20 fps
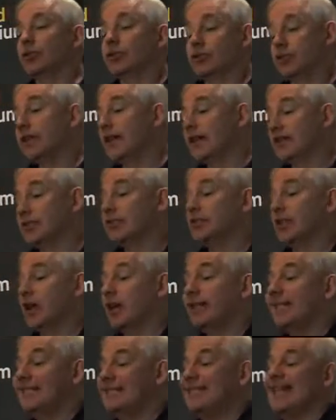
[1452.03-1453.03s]
today's
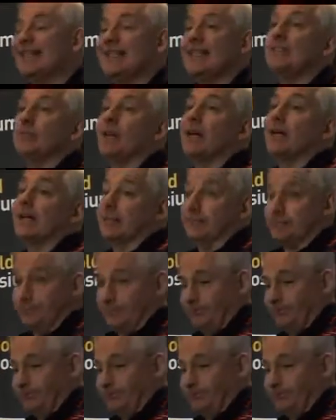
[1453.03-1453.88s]
society, debt is money.